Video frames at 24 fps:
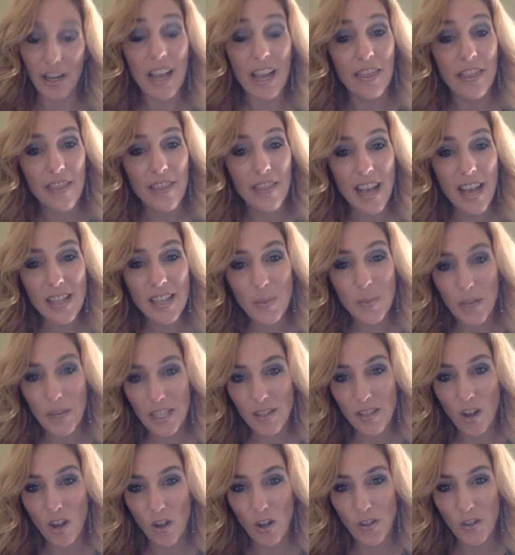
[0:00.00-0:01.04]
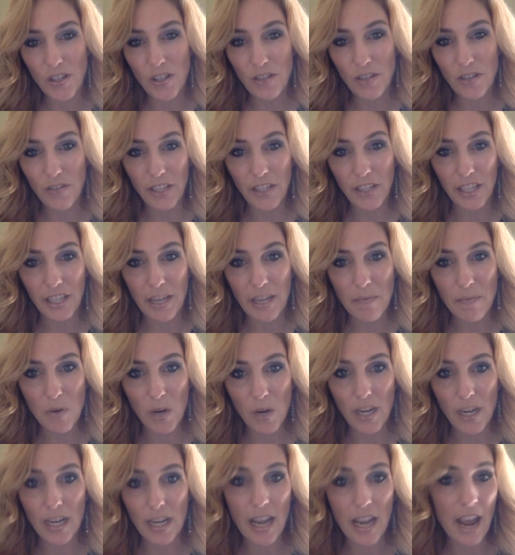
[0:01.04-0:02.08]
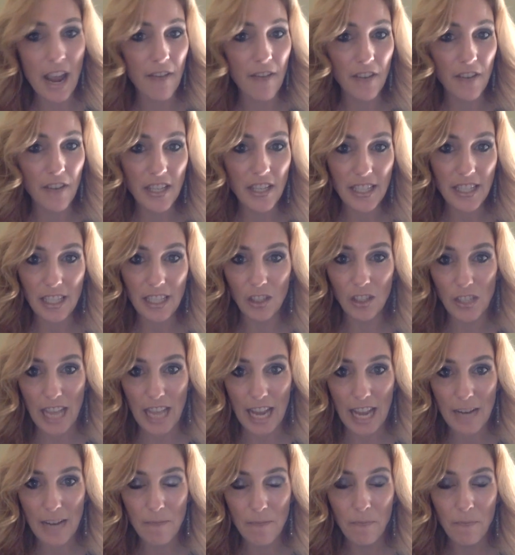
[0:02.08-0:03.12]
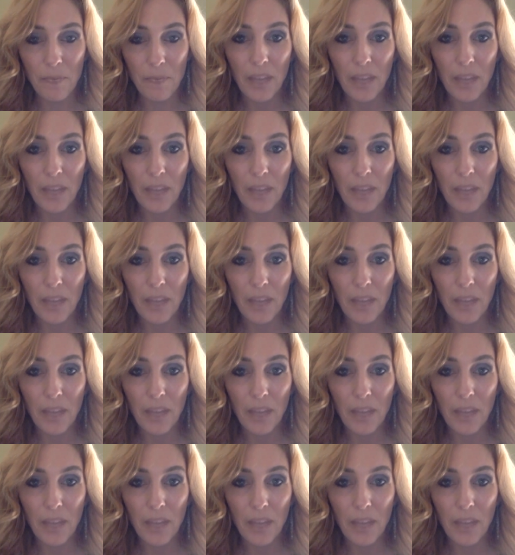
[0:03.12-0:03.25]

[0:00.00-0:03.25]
And that's why it's also very important every single day